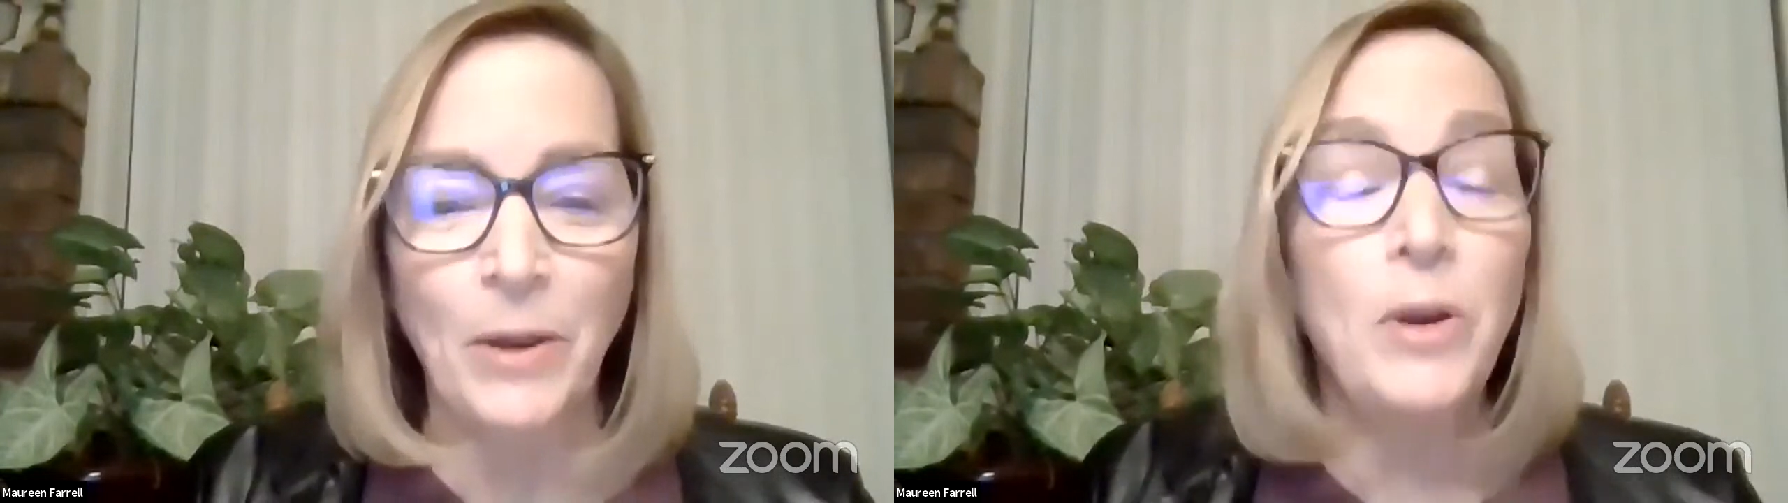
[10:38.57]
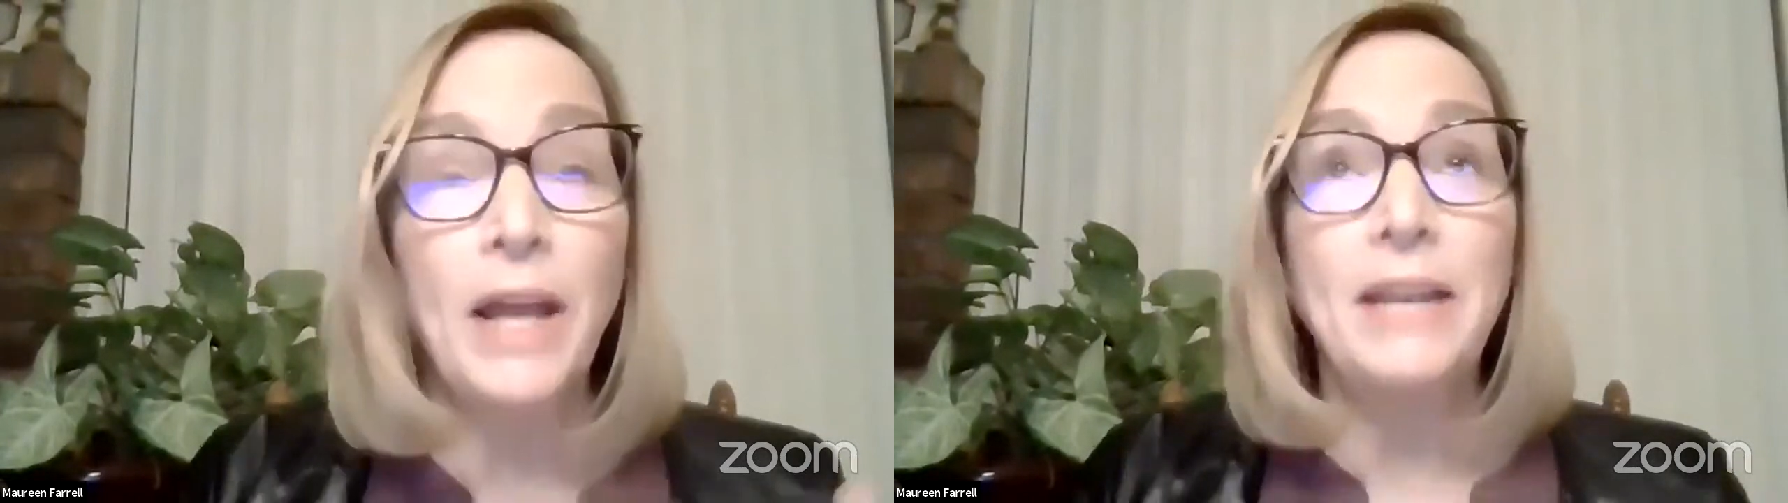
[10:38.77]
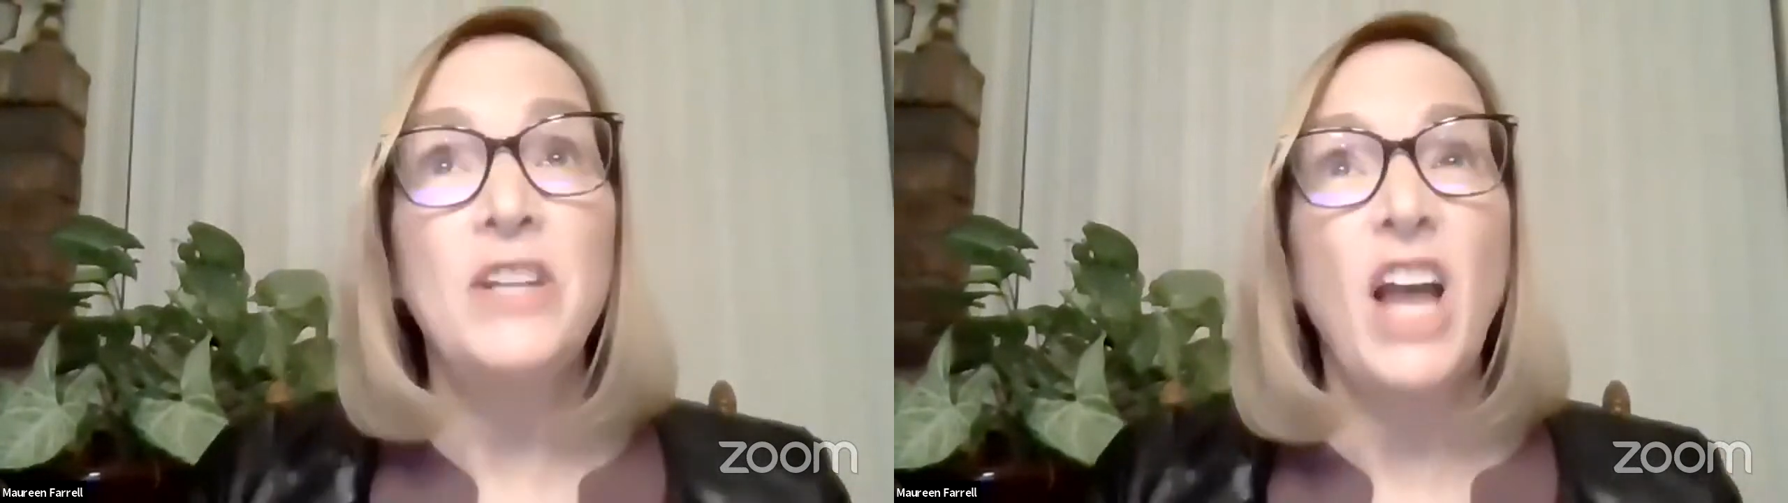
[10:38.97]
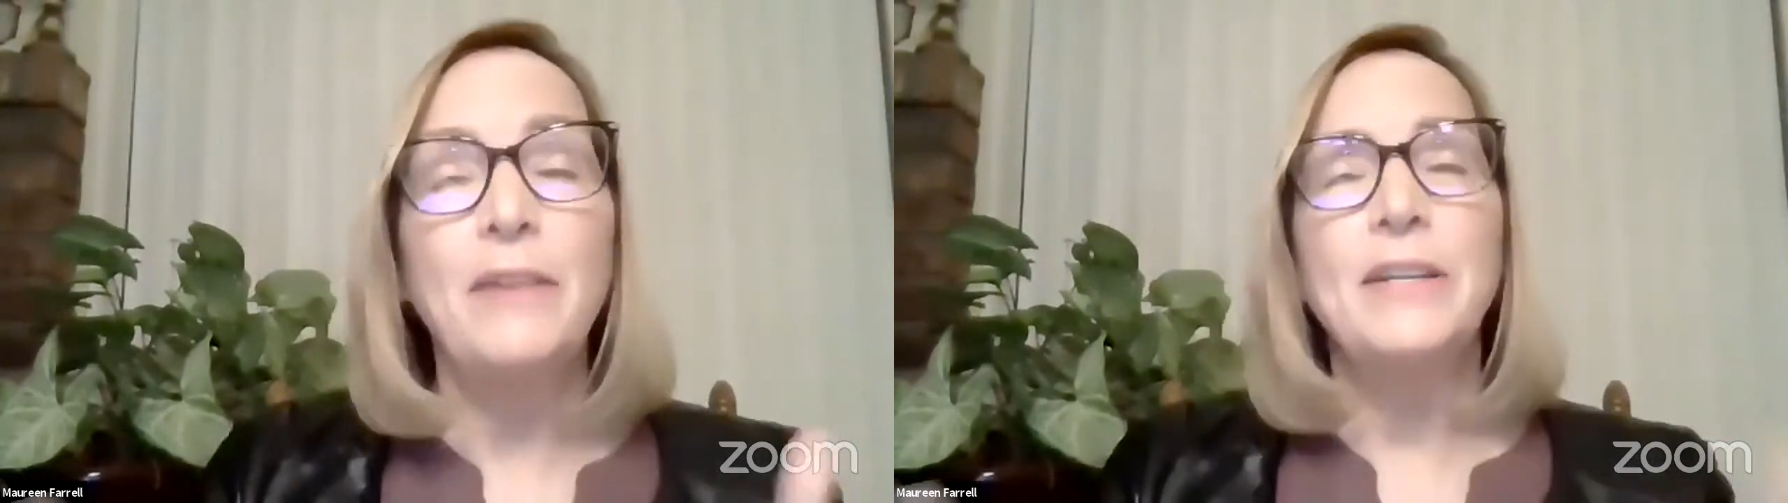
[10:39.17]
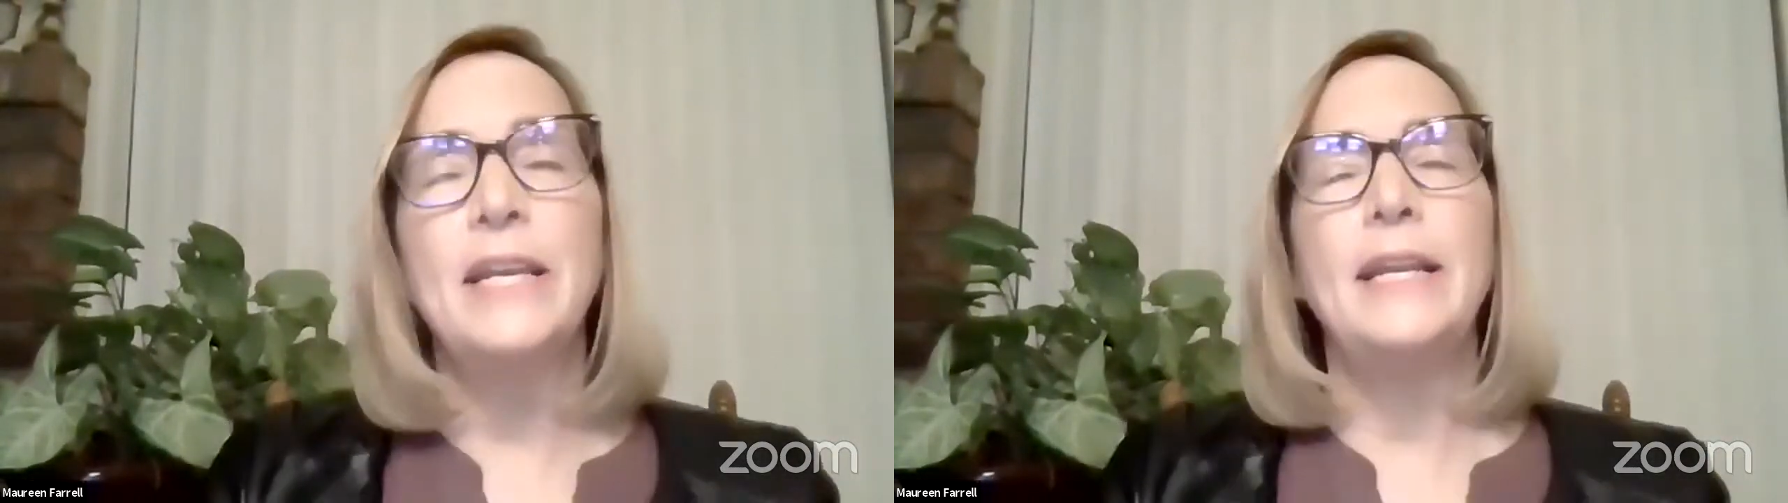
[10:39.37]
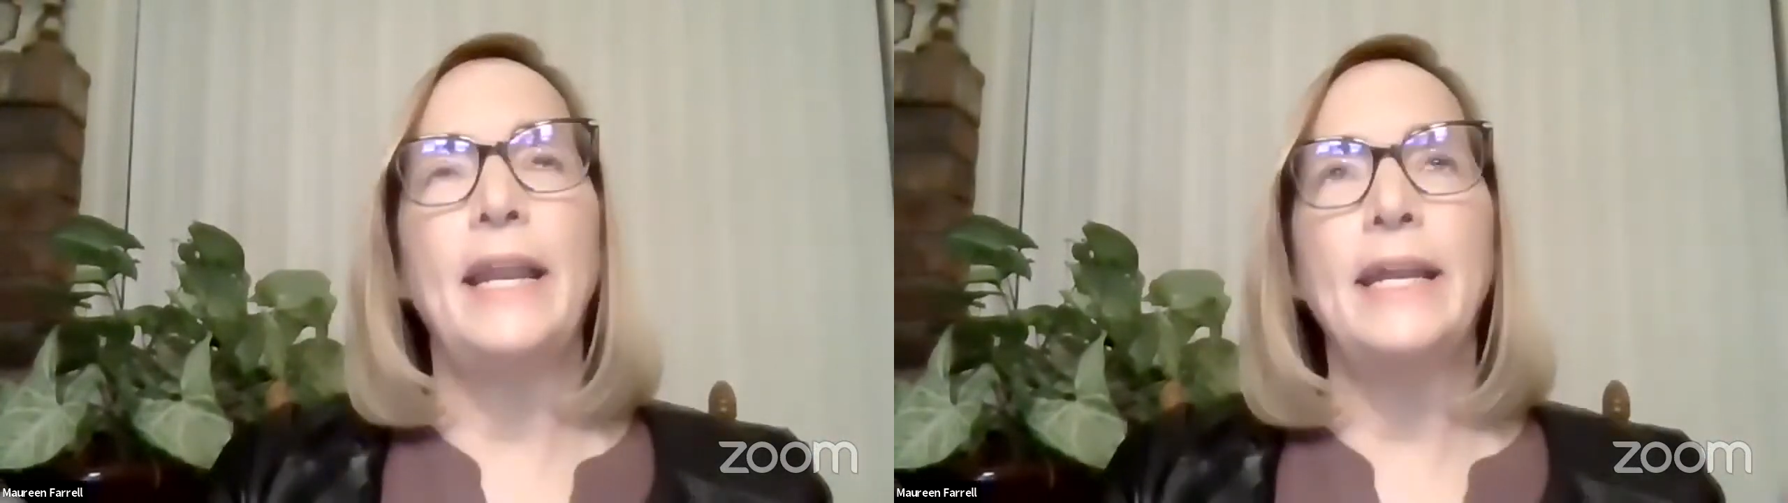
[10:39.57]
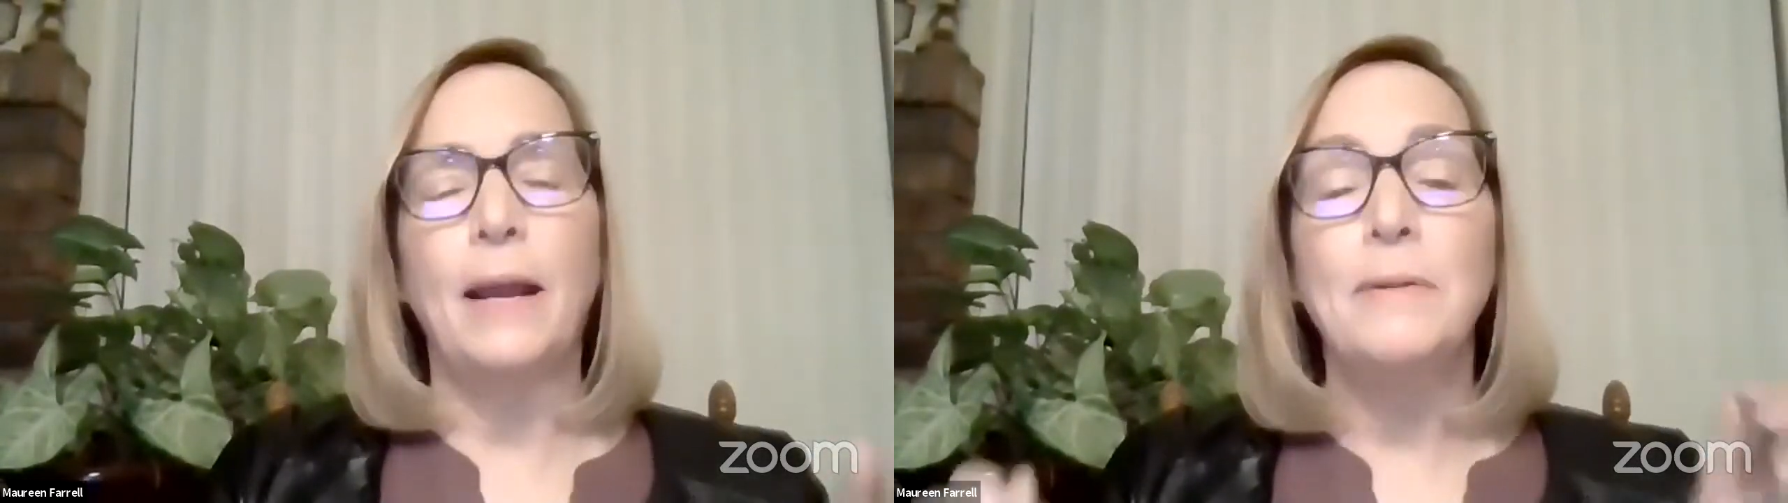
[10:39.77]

Or not even Connecticut,